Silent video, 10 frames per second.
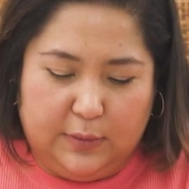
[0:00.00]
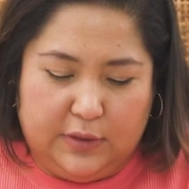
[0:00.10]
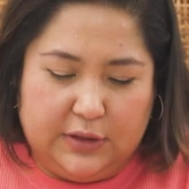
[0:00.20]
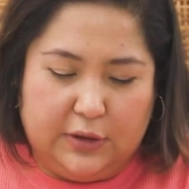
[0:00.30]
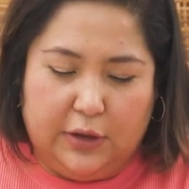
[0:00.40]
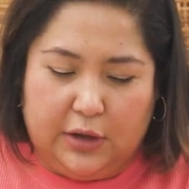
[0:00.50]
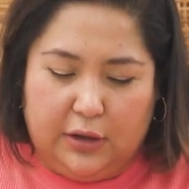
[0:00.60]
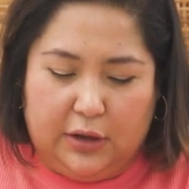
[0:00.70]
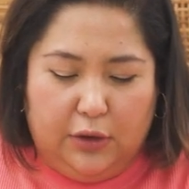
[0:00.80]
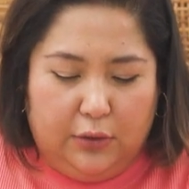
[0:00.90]
So we're just going to
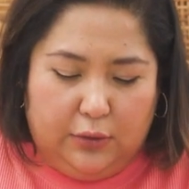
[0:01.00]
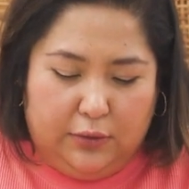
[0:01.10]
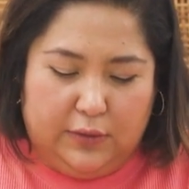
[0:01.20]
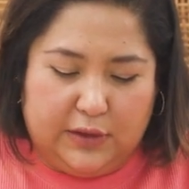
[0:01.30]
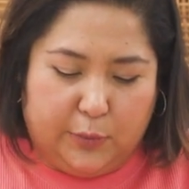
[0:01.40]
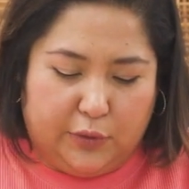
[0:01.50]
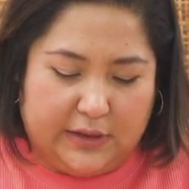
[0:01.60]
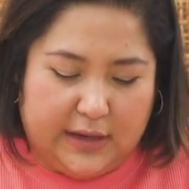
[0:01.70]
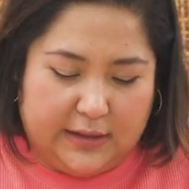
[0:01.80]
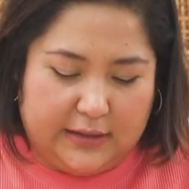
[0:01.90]
continue to do this
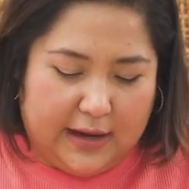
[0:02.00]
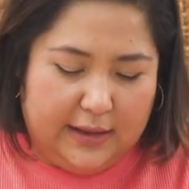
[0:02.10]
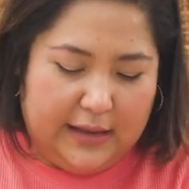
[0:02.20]
process. And